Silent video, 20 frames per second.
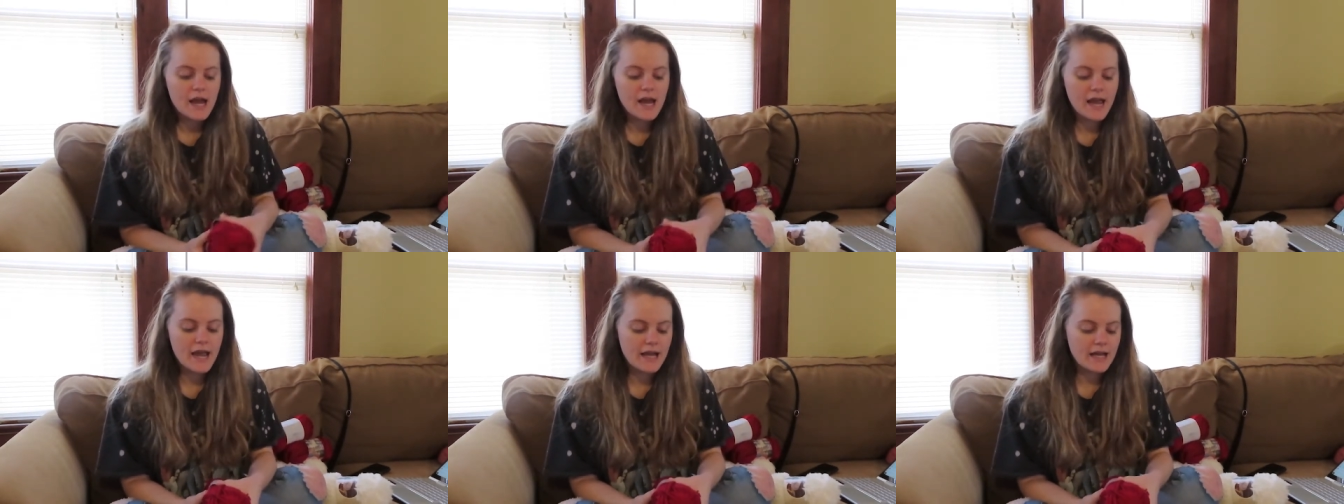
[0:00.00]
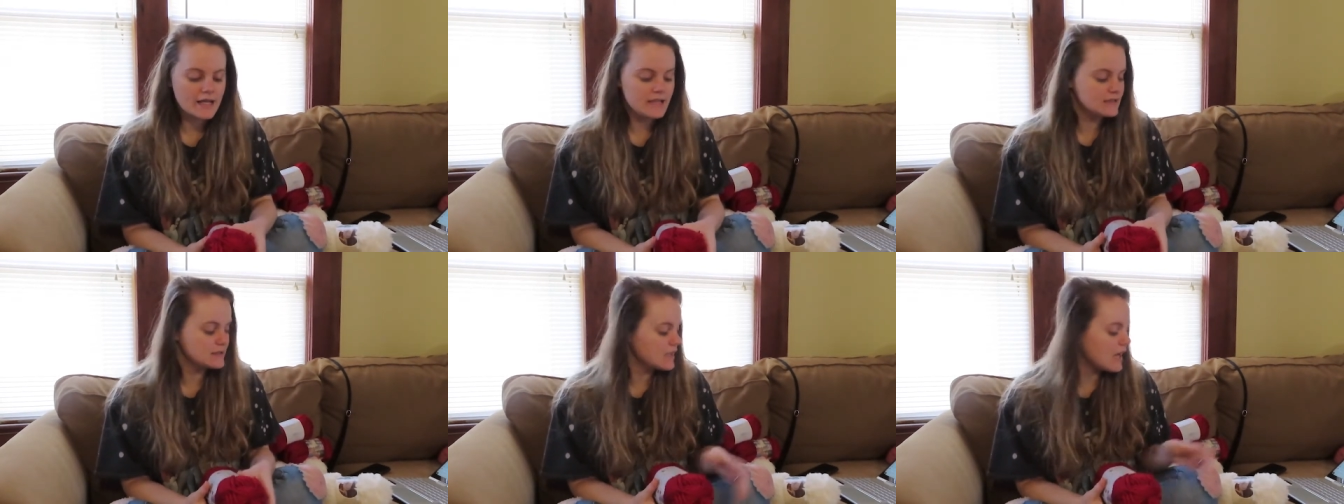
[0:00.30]

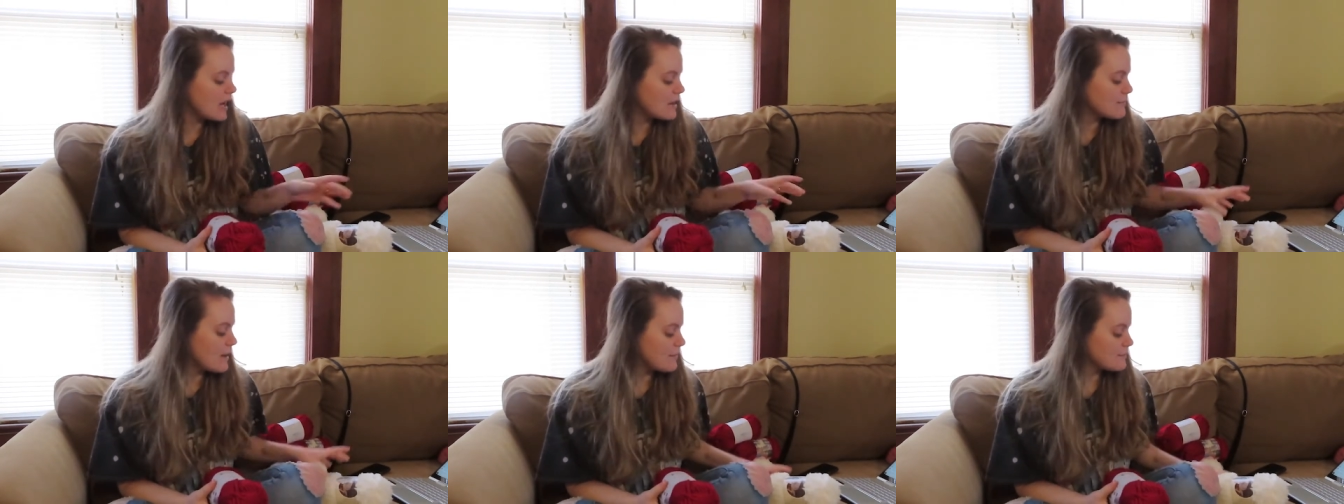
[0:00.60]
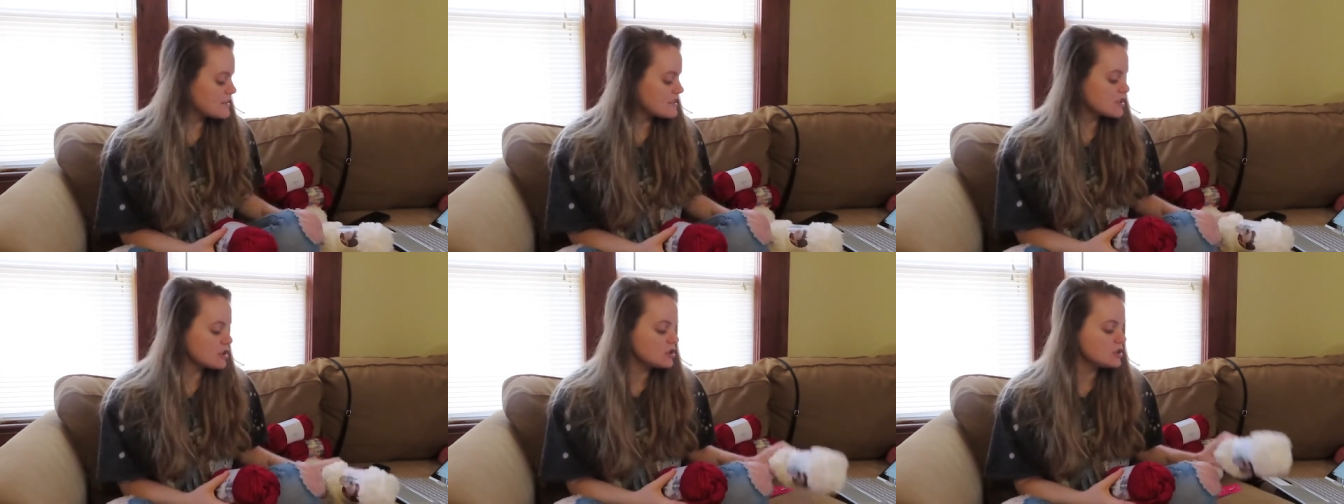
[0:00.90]
and um,
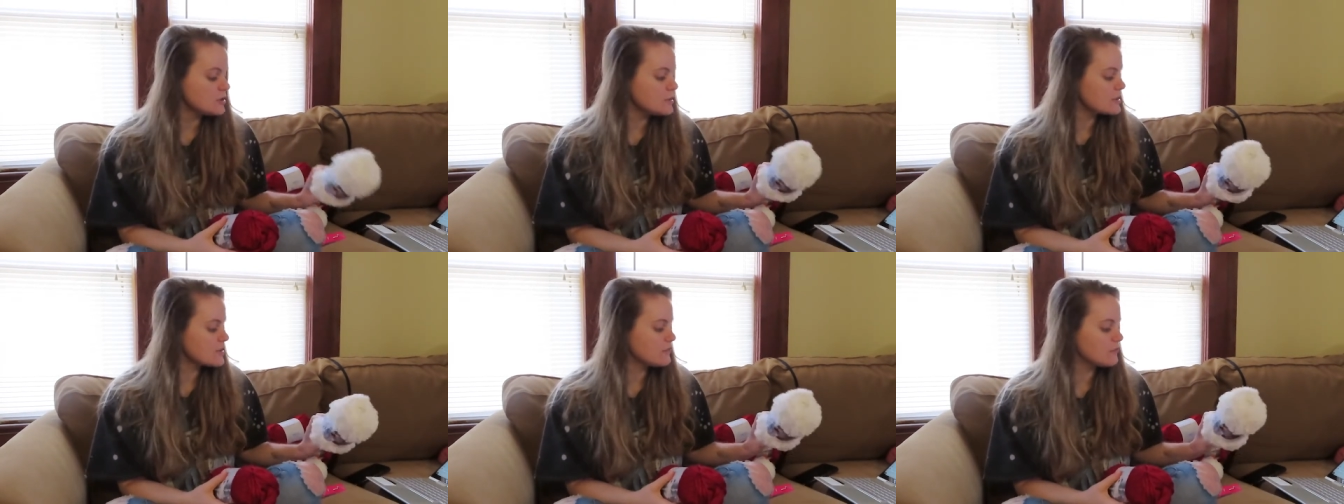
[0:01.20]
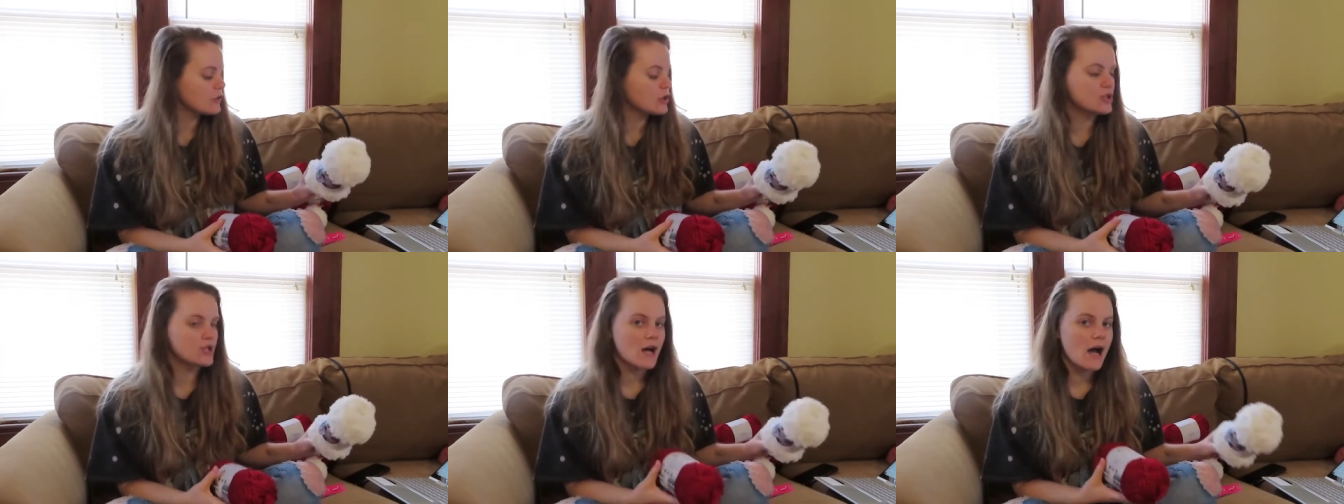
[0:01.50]
I'm still doing the
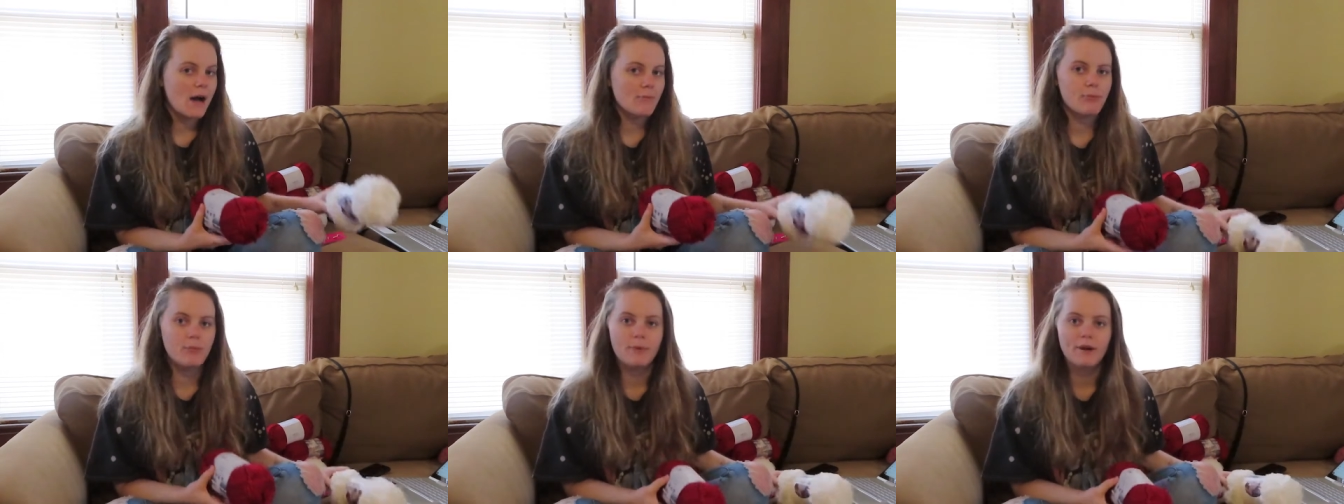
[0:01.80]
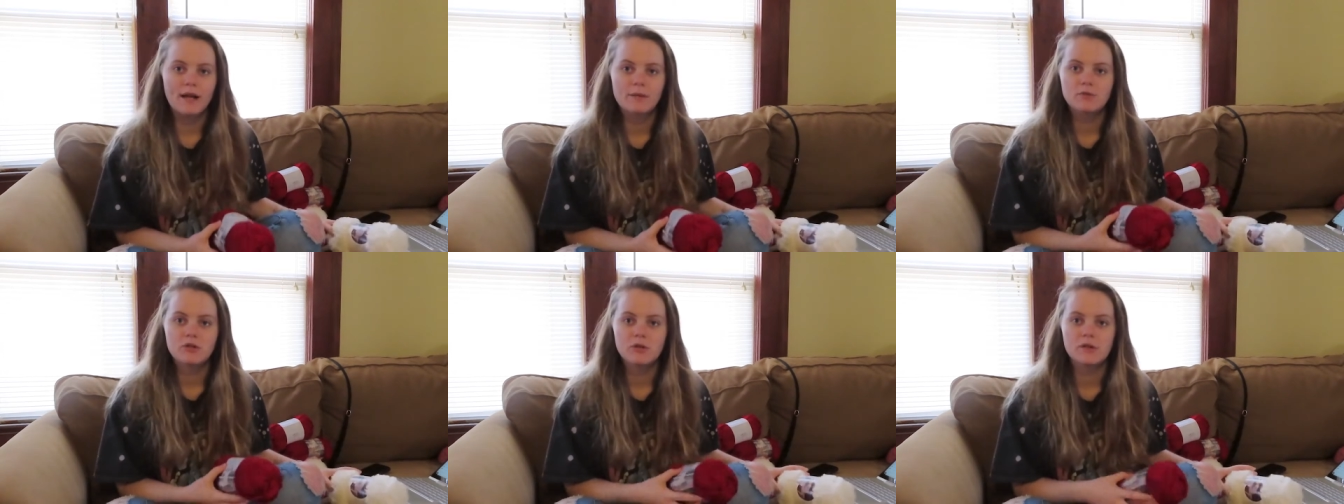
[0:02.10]
fur top,
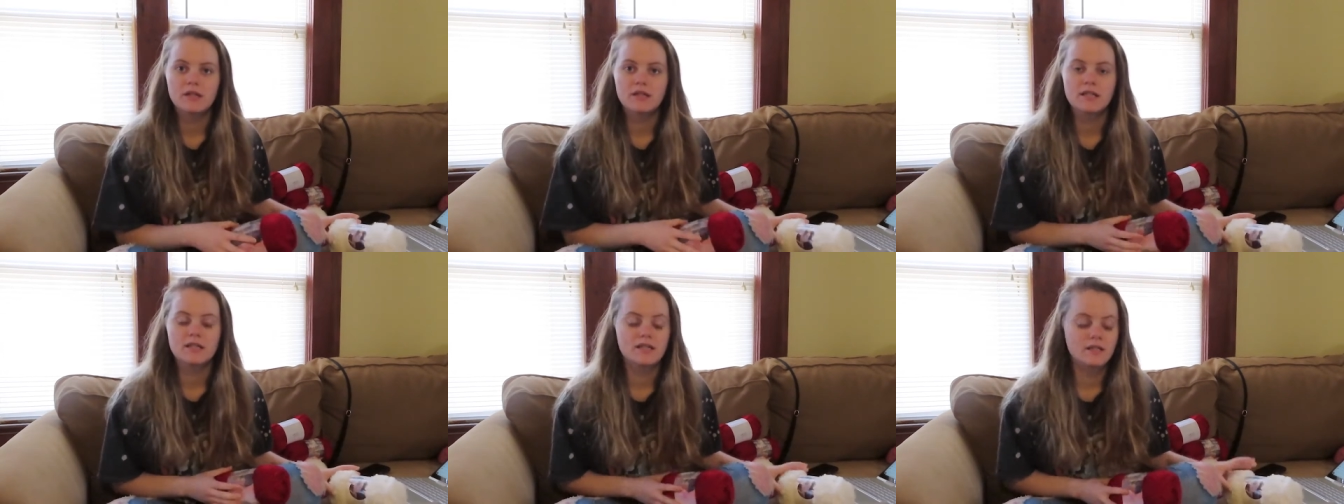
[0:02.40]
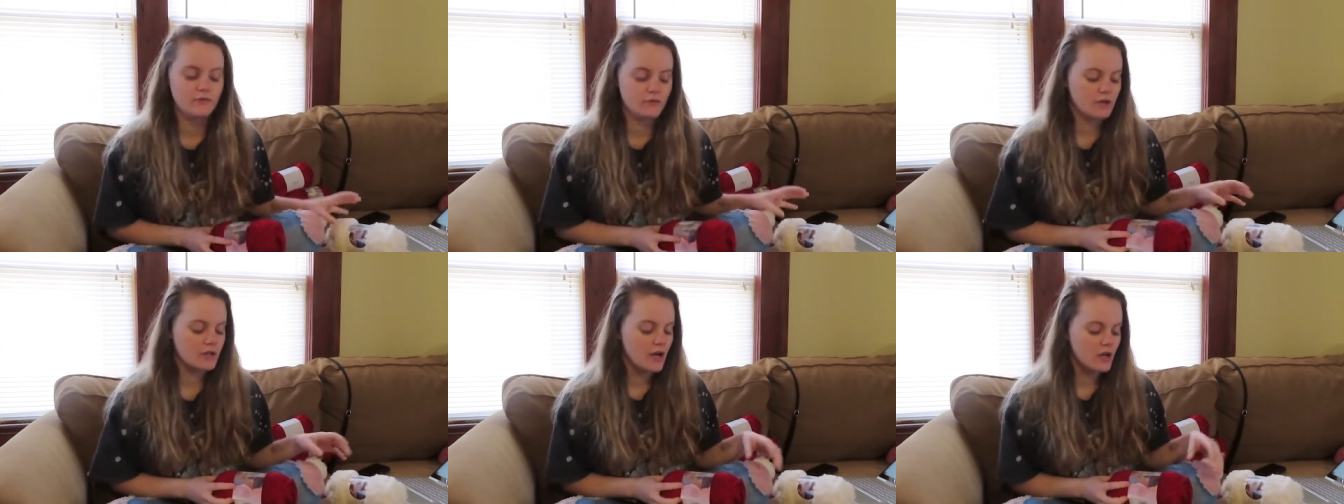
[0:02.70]
but I'm doing
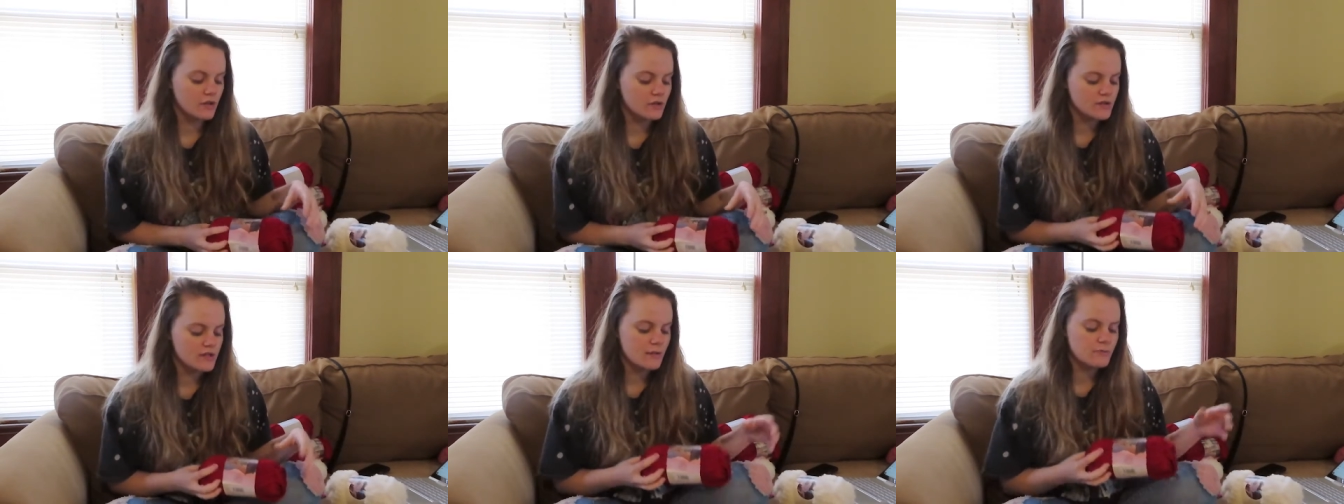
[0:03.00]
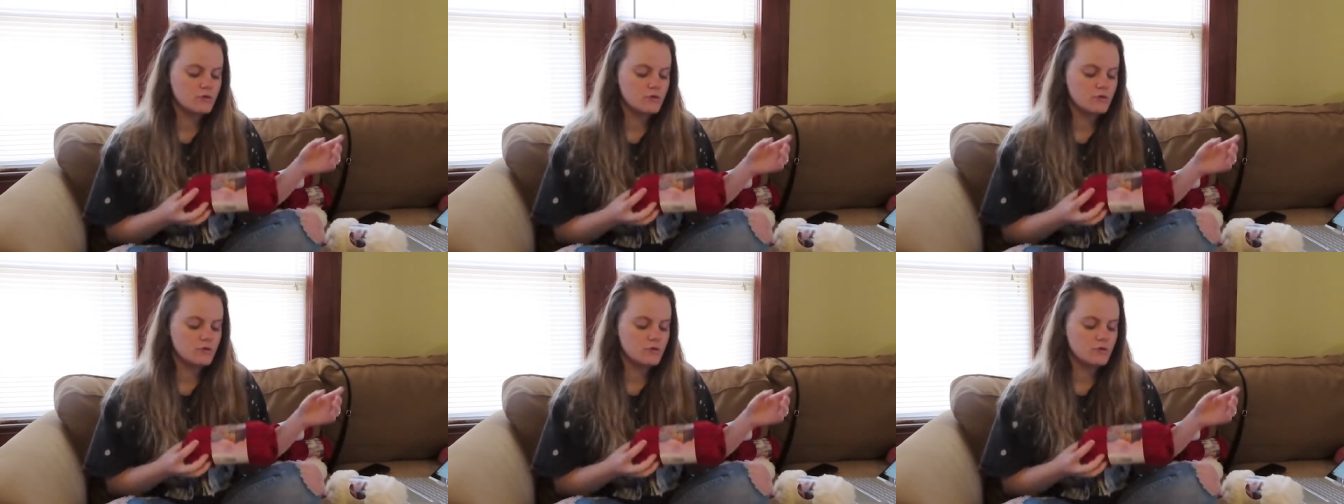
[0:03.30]
different colors.